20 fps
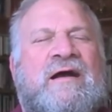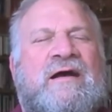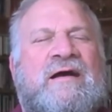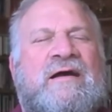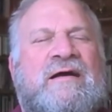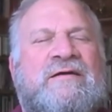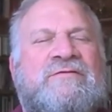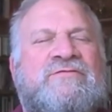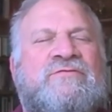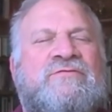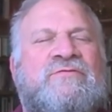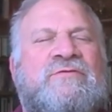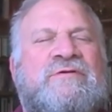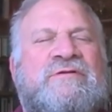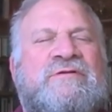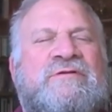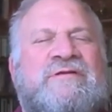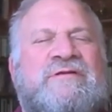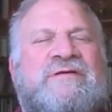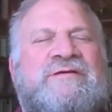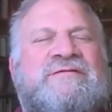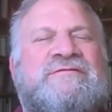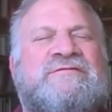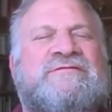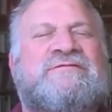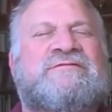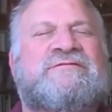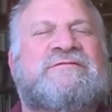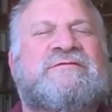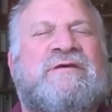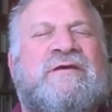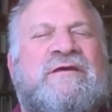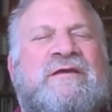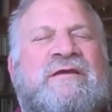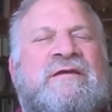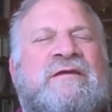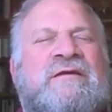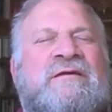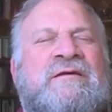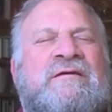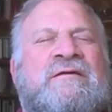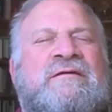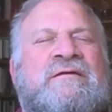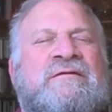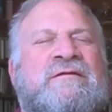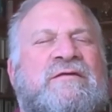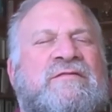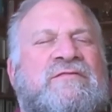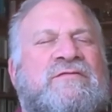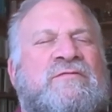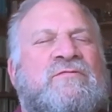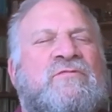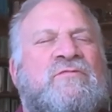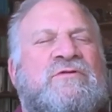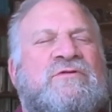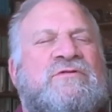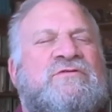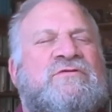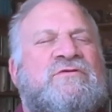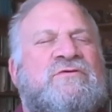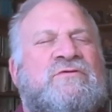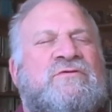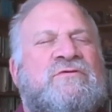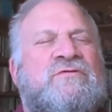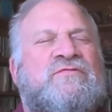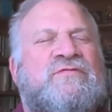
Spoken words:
How sweet it is. Nothing more to do,